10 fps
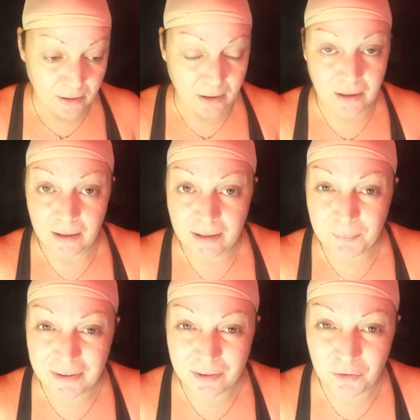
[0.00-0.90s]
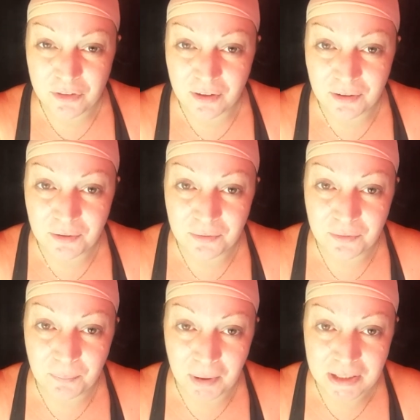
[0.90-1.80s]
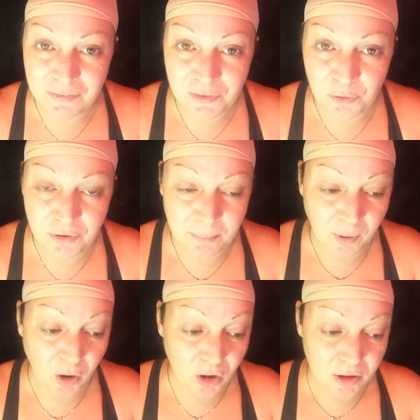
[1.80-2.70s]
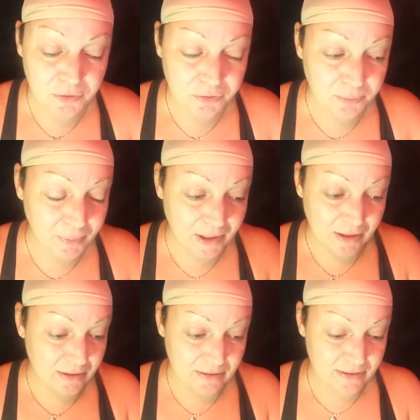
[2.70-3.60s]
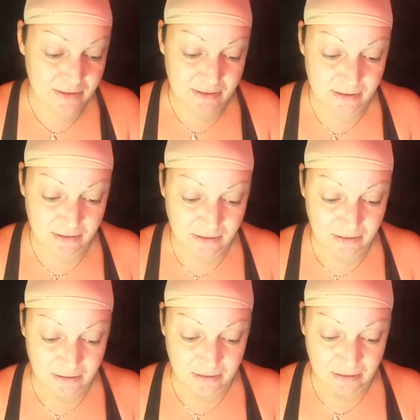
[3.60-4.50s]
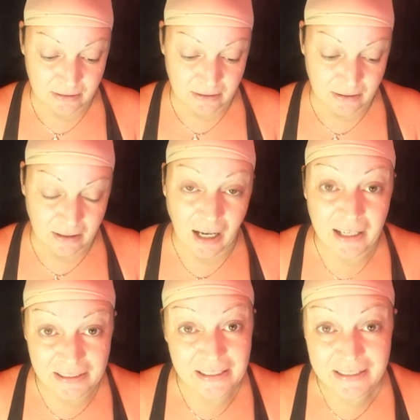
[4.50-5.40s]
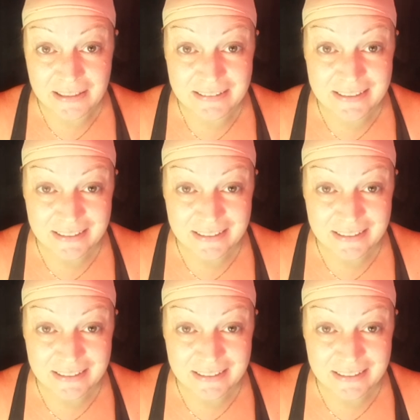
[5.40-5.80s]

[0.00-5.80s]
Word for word: I give myself the month of November off because I need it.